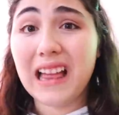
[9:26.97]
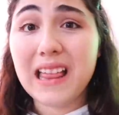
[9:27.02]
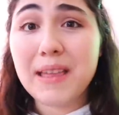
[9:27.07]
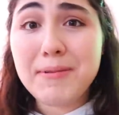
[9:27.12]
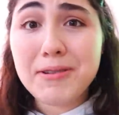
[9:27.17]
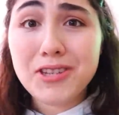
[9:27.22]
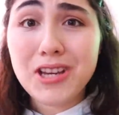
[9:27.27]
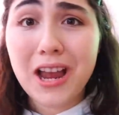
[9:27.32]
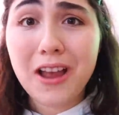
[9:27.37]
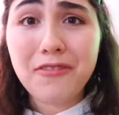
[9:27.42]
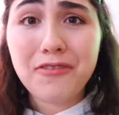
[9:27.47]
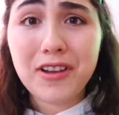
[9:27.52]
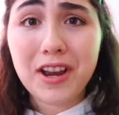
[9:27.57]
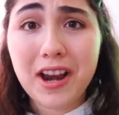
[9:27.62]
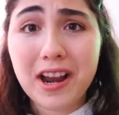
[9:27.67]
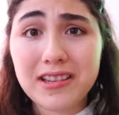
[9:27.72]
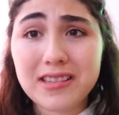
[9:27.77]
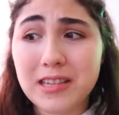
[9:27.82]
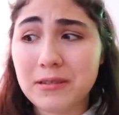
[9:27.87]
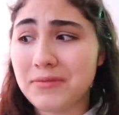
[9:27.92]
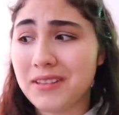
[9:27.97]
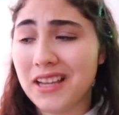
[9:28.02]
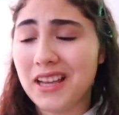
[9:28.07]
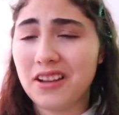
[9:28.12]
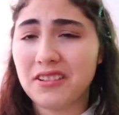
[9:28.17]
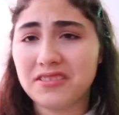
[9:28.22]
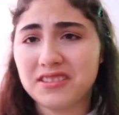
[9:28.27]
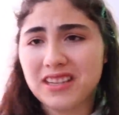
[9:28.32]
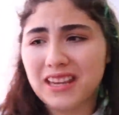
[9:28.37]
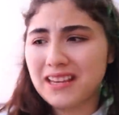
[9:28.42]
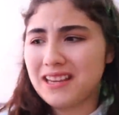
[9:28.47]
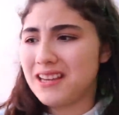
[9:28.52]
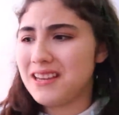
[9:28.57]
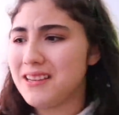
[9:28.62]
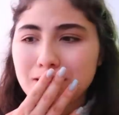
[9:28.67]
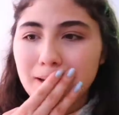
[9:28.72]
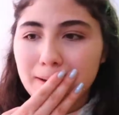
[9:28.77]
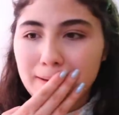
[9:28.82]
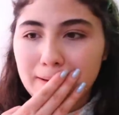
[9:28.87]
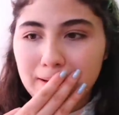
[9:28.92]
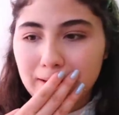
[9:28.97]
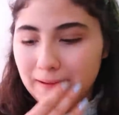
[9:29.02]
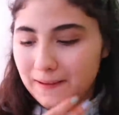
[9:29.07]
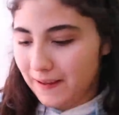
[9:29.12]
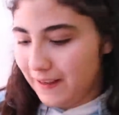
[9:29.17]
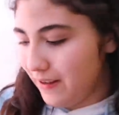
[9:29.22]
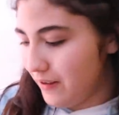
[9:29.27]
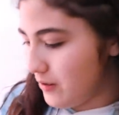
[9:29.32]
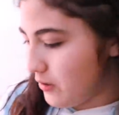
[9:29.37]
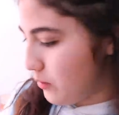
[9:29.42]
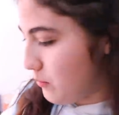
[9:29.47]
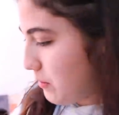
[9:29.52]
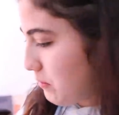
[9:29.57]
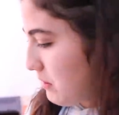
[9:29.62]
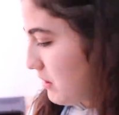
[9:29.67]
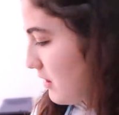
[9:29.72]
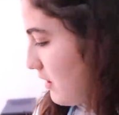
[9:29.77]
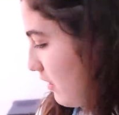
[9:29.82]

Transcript: now let me try to figure out something else. Like I don't know, maybe